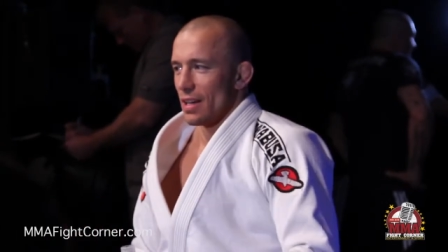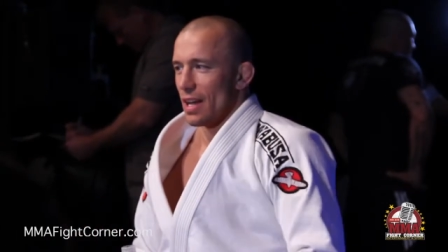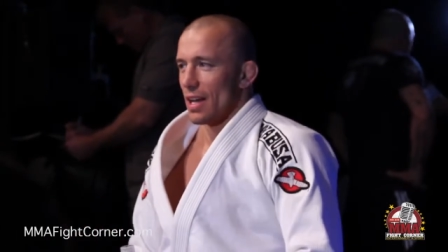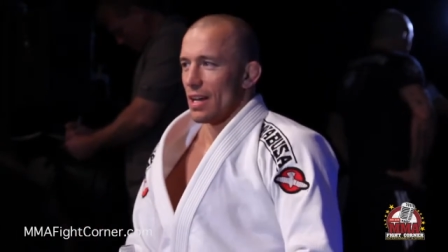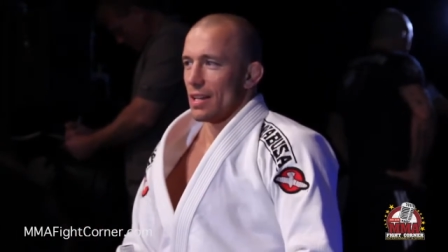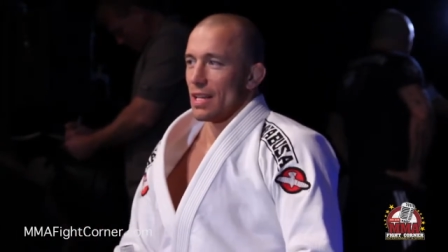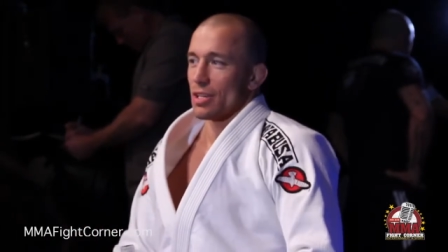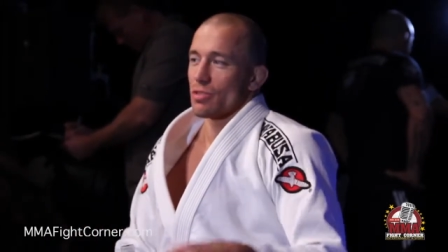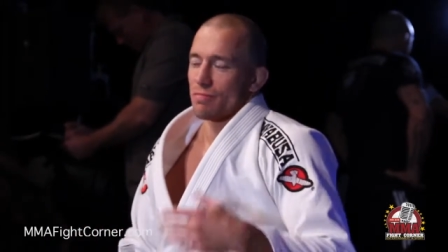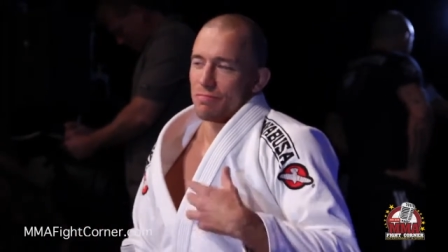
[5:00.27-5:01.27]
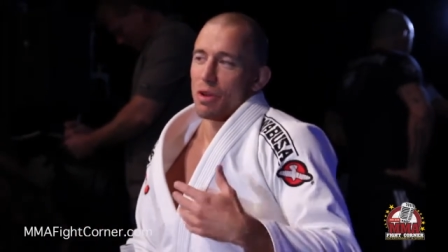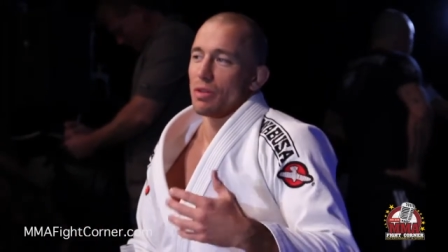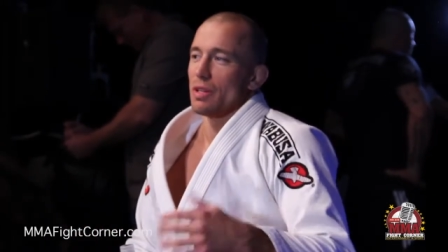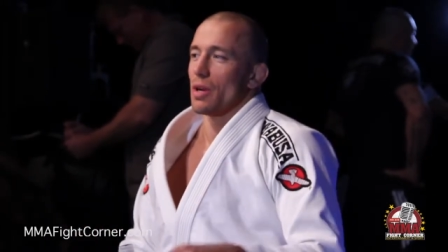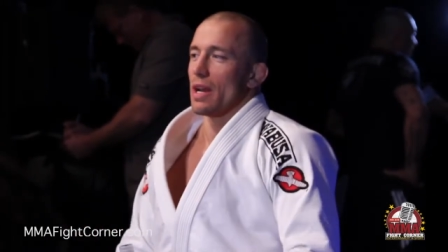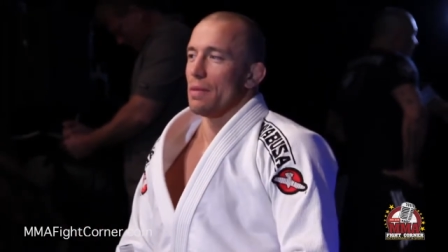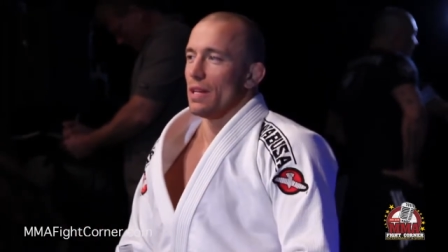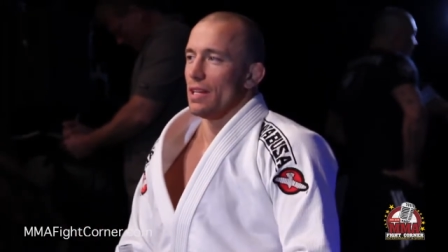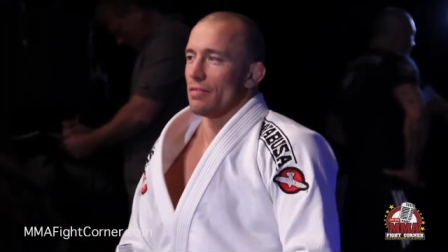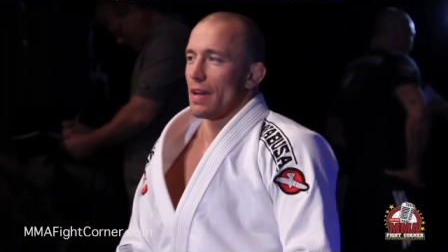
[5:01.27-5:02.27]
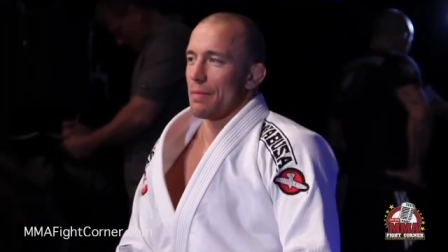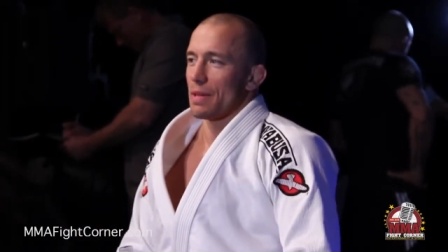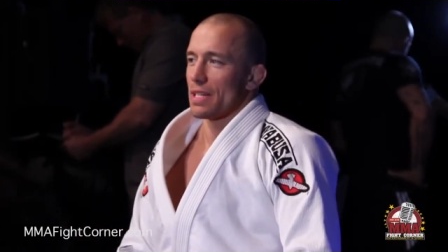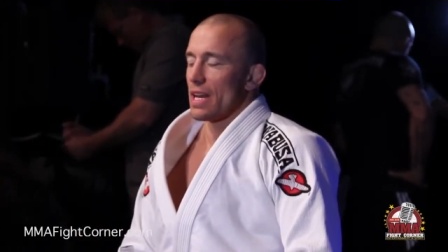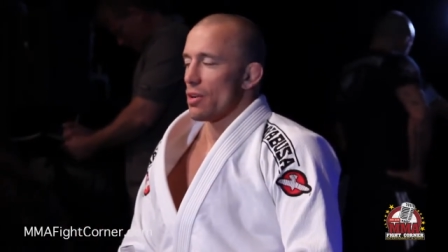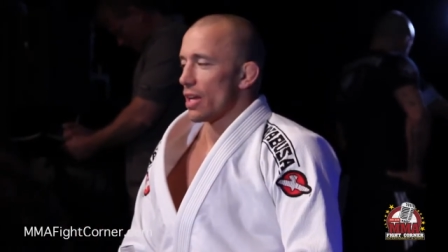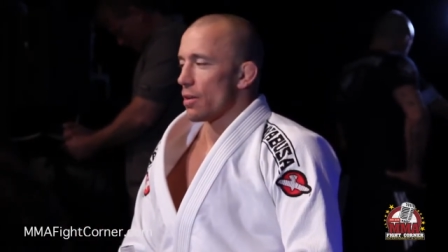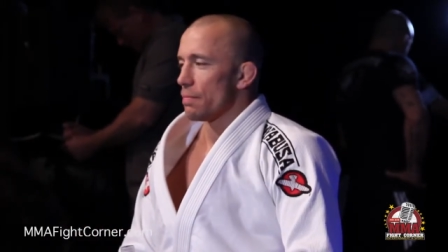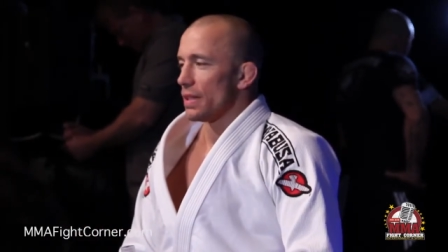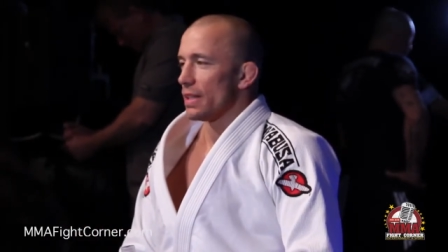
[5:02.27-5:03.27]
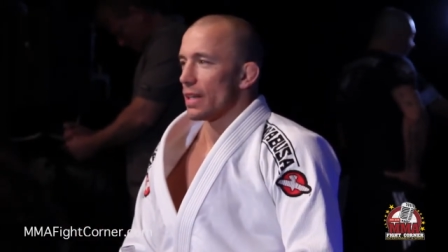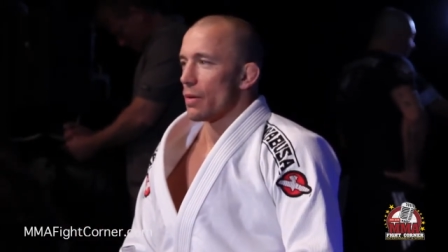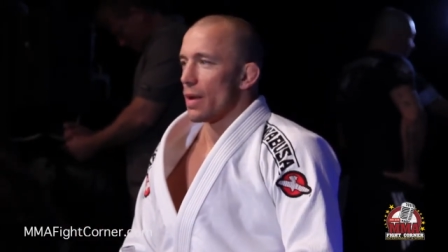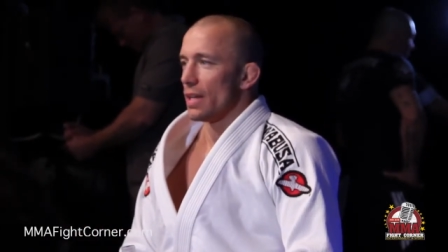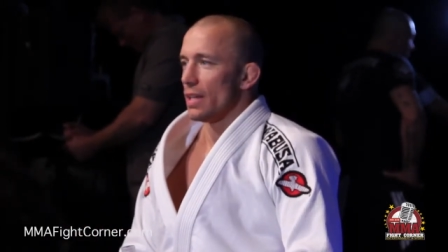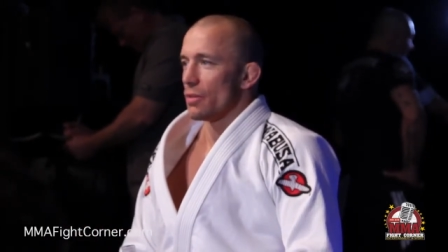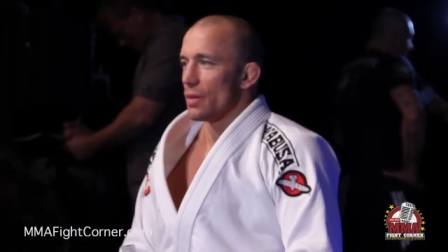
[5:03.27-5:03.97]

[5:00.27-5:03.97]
Uh, that's only what I believe uh, because I know I compete in karate, in